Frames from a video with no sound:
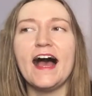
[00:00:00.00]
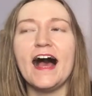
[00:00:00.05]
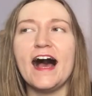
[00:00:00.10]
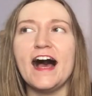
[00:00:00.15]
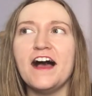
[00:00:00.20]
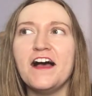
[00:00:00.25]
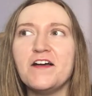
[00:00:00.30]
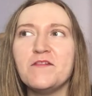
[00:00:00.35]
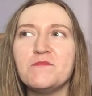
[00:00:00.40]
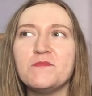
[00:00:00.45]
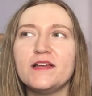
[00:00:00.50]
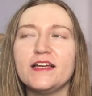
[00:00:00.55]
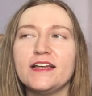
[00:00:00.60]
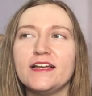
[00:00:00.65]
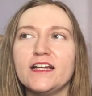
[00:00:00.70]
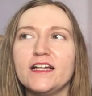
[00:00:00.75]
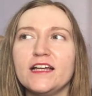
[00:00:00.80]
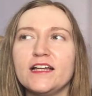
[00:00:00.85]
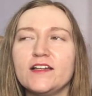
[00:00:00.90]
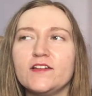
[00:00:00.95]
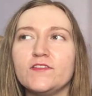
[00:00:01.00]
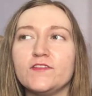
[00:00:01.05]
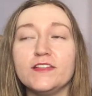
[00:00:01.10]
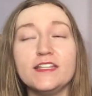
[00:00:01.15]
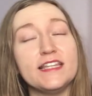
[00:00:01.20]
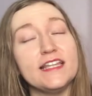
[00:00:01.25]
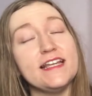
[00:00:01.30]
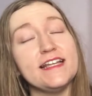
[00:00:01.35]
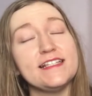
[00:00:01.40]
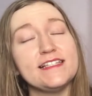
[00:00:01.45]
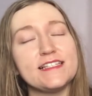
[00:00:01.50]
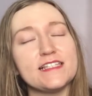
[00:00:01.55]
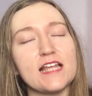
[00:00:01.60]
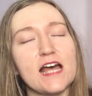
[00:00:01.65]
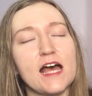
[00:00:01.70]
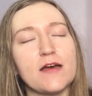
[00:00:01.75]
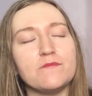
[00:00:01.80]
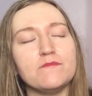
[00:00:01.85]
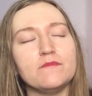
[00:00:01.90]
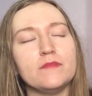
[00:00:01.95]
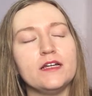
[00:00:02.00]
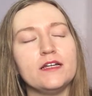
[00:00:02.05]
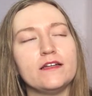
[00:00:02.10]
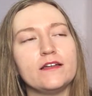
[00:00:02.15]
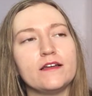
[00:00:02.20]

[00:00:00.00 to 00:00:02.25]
Um, for this, I'm